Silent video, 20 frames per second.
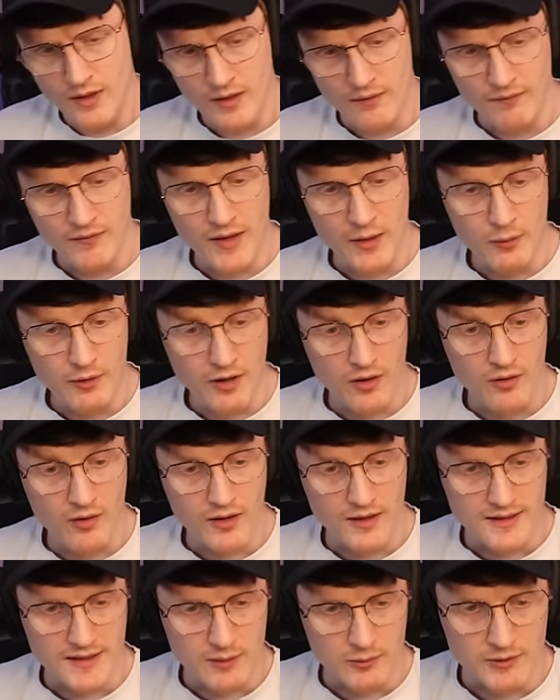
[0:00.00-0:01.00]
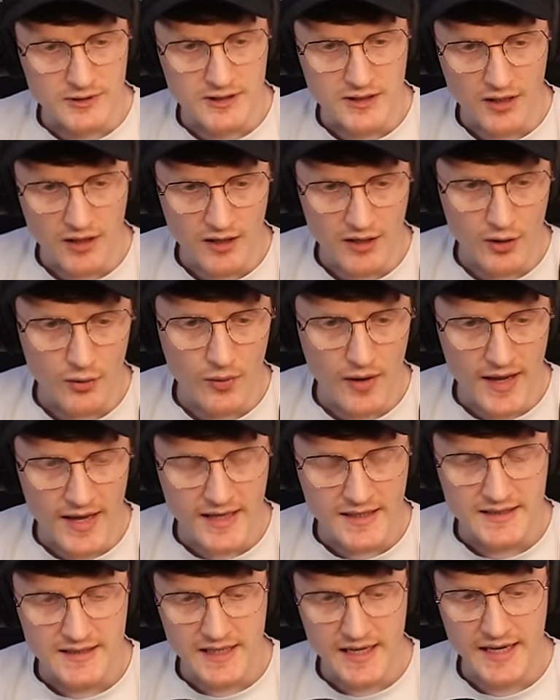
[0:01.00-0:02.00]
Well, there we go, guys. That was Dino
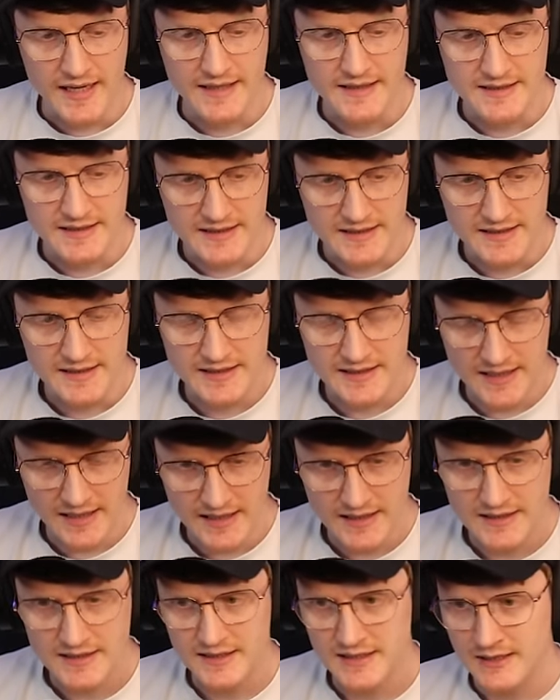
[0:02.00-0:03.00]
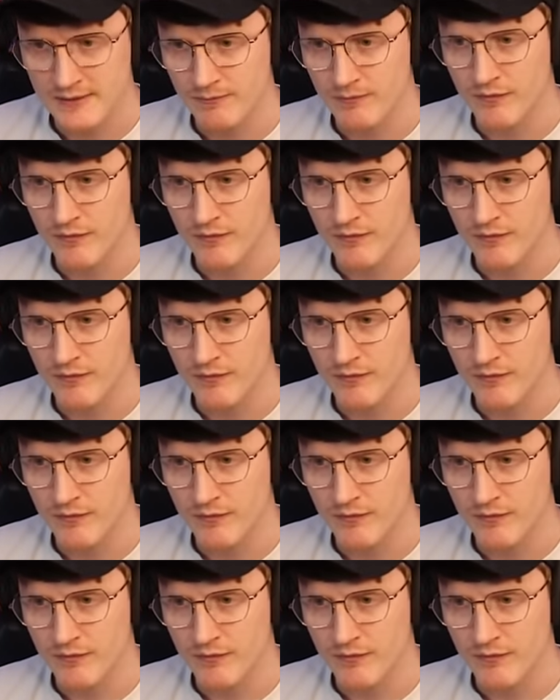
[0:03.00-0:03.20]
X86.